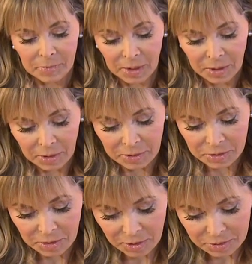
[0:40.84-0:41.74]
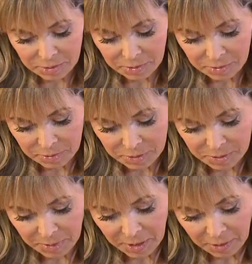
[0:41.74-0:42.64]
And then start
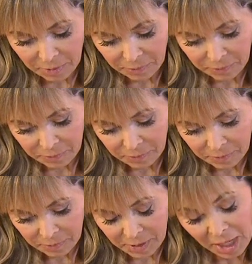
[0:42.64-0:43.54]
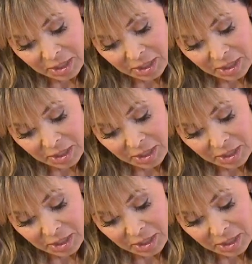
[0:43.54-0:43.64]
just peeling off the